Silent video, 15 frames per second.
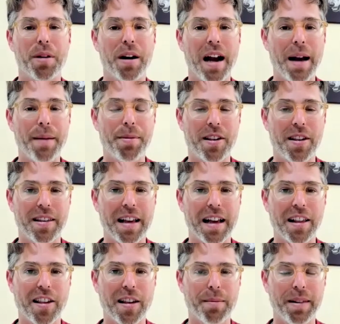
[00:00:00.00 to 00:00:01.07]
perhaps
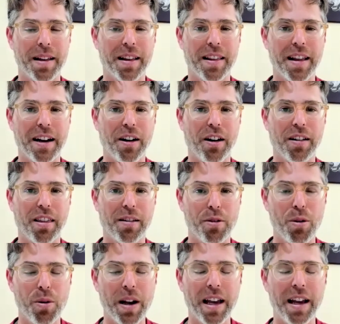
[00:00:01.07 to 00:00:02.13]
that's something that I'll
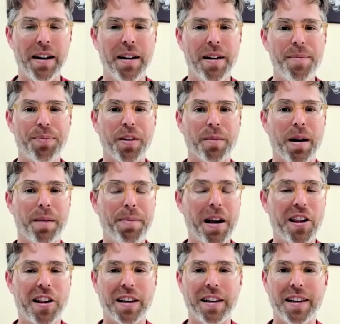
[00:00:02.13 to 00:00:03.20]
throw in. But
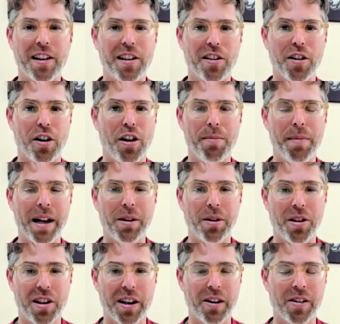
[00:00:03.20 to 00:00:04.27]
basically, this is all
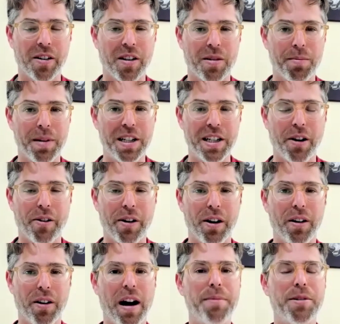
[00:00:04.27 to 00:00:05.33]
Michael Singer's
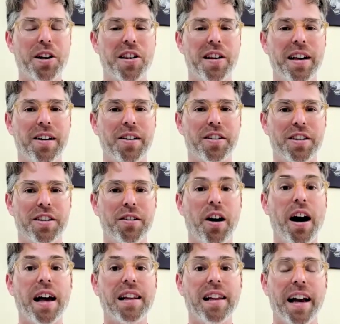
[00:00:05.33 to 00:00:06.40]
material. I'm just here to
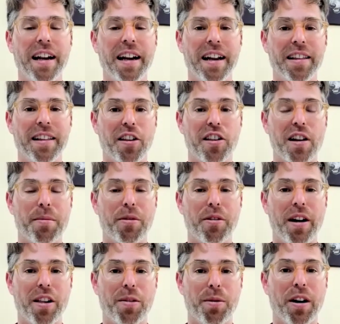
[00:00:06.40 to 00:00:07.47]
highlight it and to
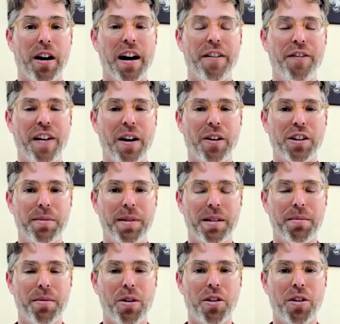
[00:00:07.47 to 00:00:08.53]
summarize what I found to be
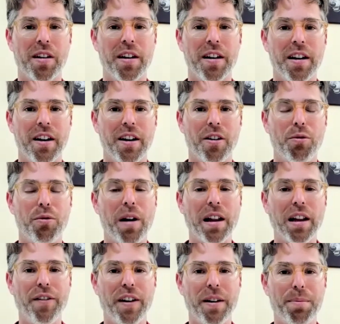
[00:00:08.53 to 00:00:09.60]
the most
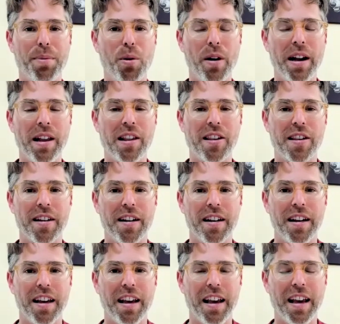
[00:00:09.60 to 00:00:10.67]
relevant points
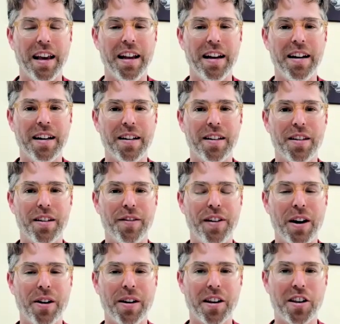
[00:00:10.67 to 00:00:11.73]
in the
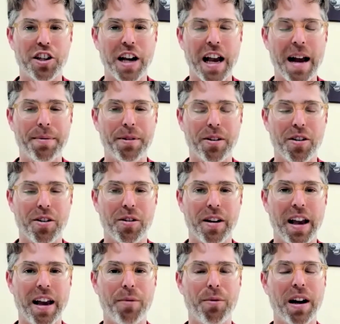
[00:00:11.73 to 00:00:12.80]
various chapters.
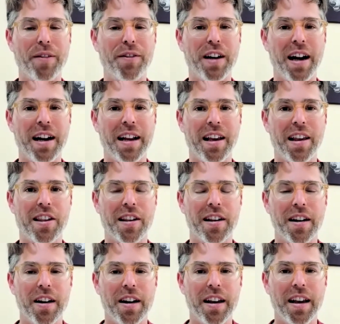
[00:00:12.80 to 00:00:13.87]
Okay, and what I've done is,
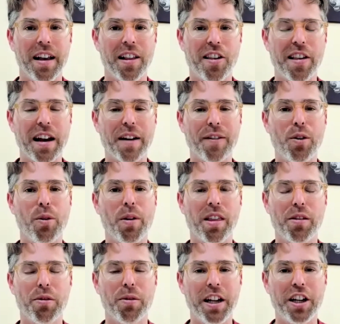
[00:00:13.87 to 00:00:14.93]
instead of going
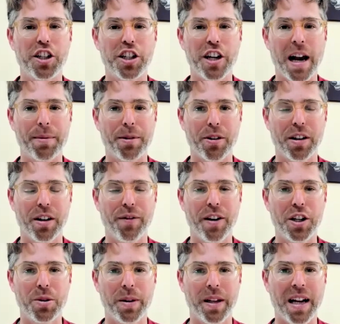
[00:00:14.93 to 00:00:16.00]
through each chapter
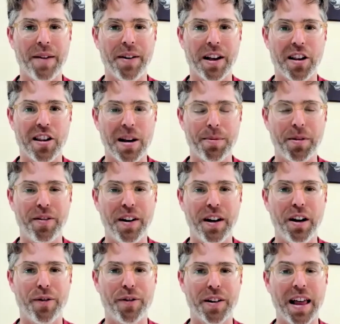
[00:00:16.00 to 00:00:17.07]
individually and having a separate
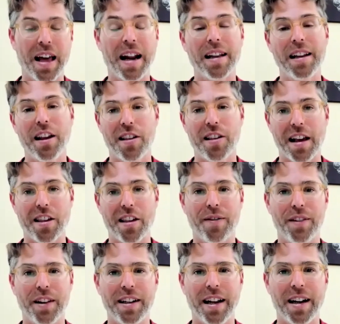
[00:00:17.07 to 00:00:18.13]
video for that, at least as
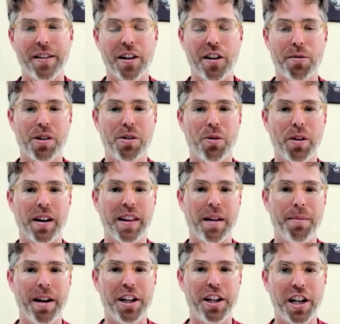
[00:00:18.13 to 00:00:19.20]
of the date of this recording,
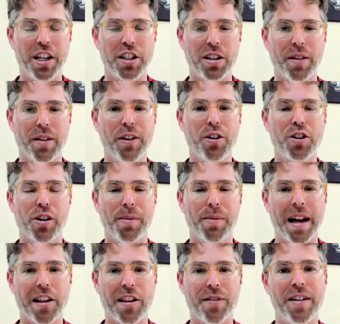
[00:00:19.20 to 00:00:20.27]
that may change in the future.
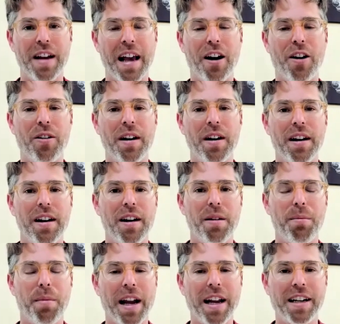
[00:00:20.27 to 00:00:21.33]
But as of now,
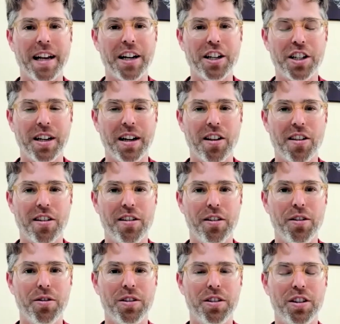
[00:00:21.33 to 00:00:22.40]
my intention is
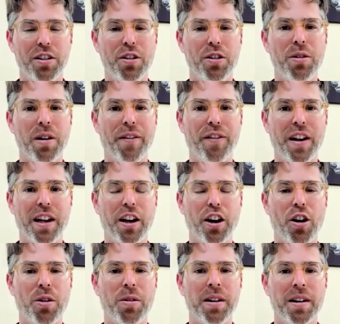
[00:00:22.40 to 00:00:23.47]
to do a
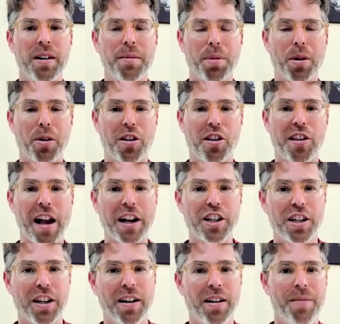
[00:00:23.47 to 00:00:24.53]
video per
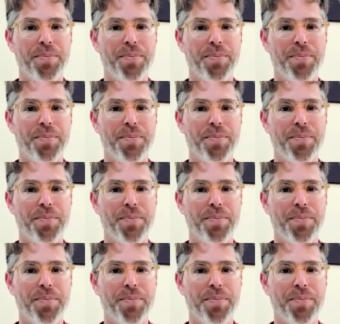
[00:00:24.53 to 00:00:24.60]
section.